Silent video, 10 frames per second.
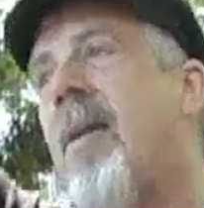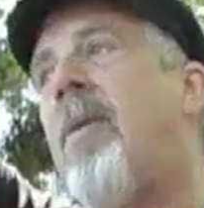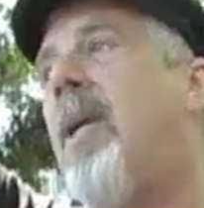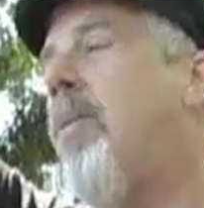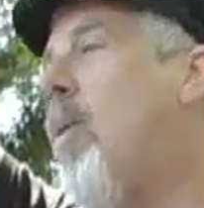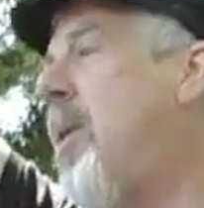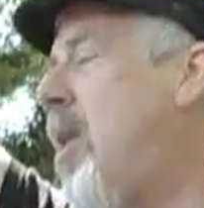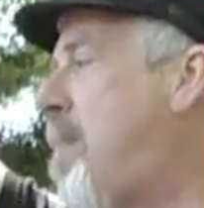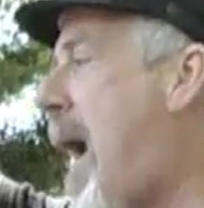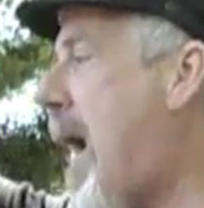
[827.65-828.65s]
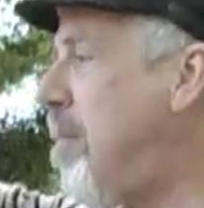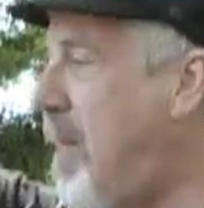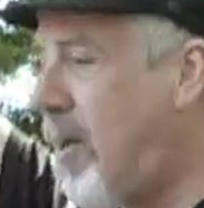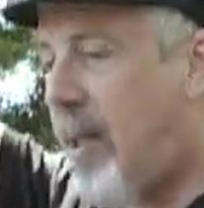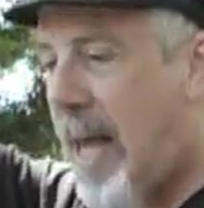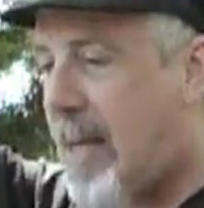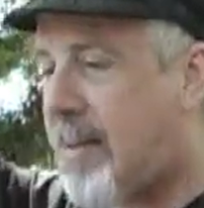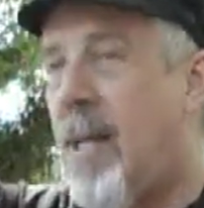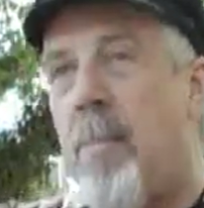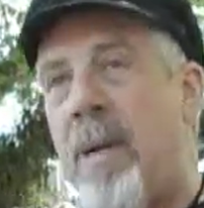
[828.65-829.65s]
Somebody, a woman in the back, middle class,
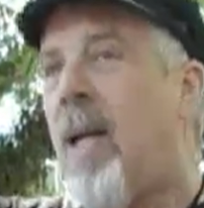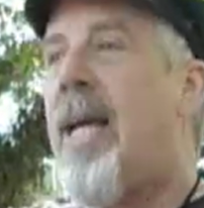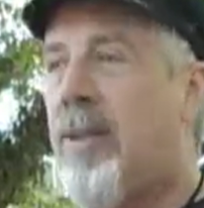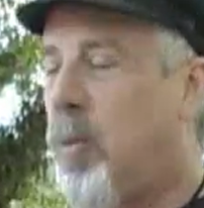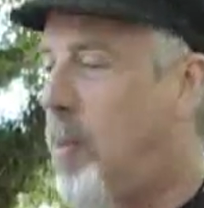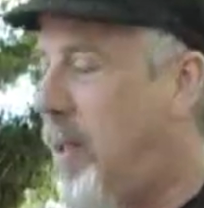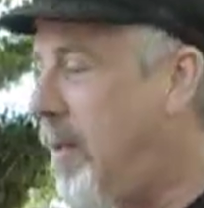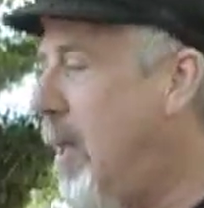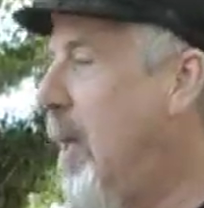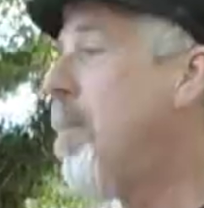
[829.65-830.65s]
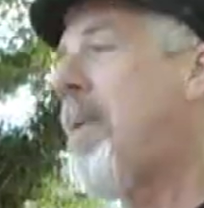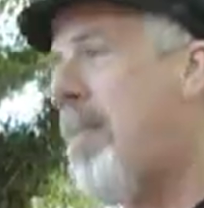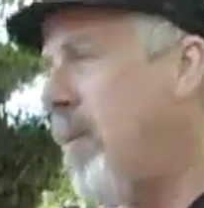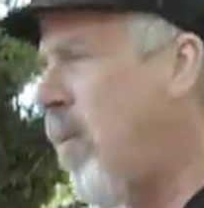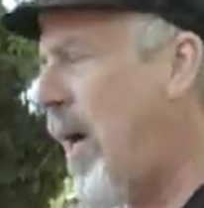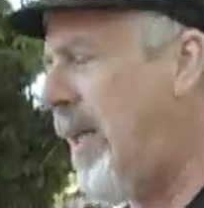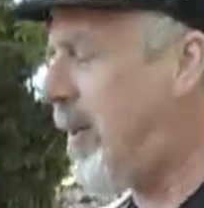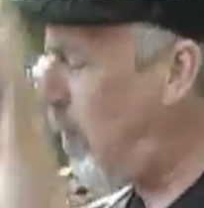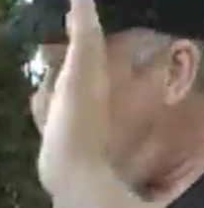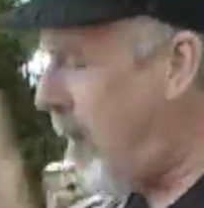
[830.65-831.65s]
middle-aged woman, probably white,
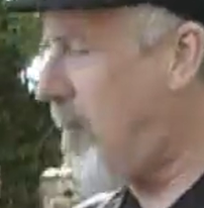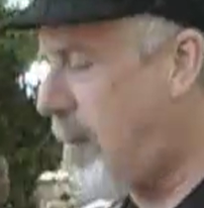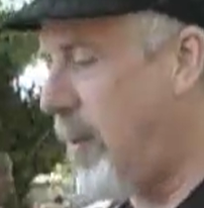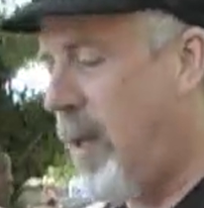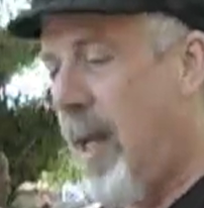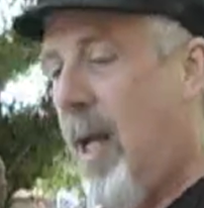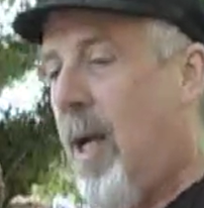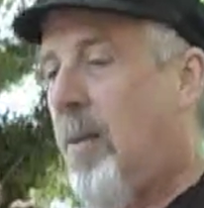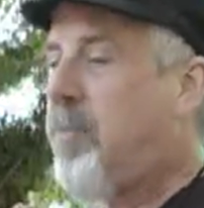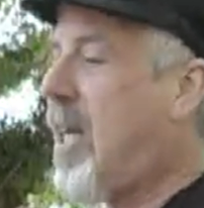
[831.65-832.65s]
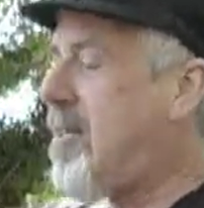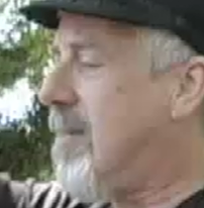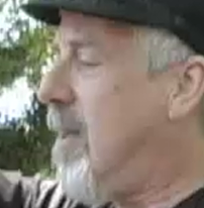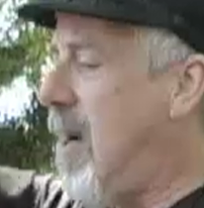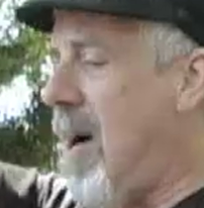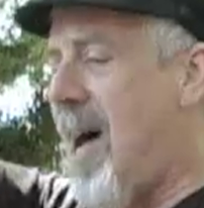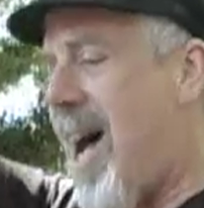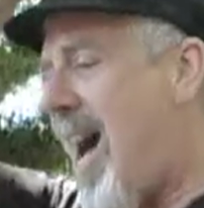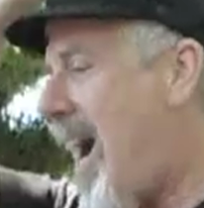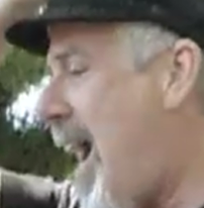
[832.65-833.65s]
I don't quite remember, says,
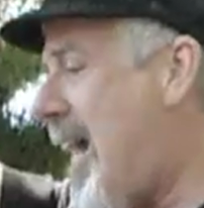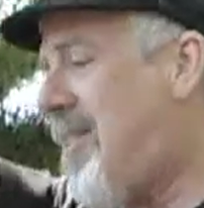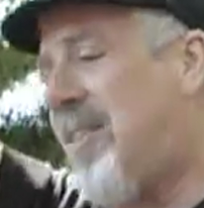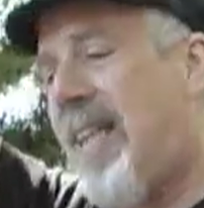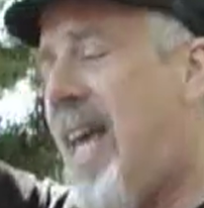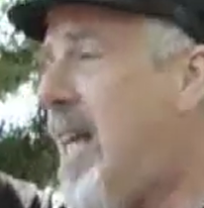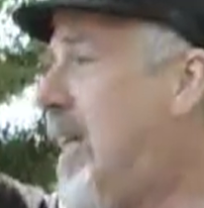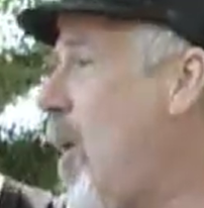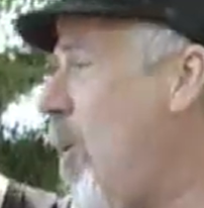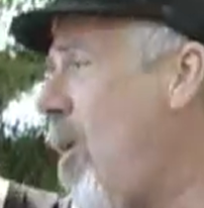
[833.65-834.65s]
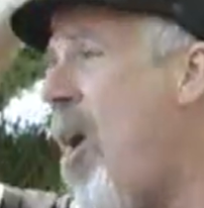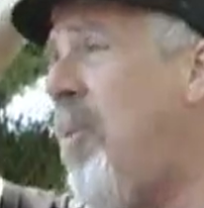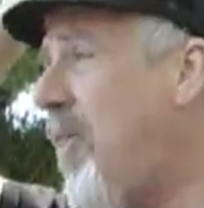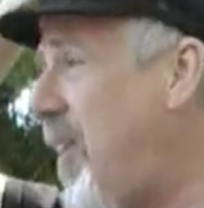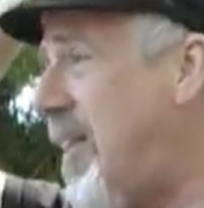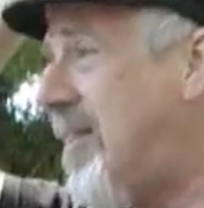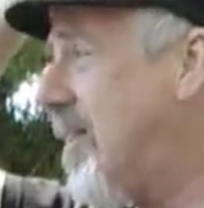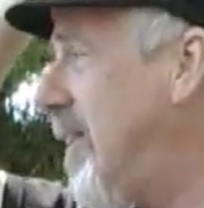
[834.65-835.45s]
I just can't go along with this.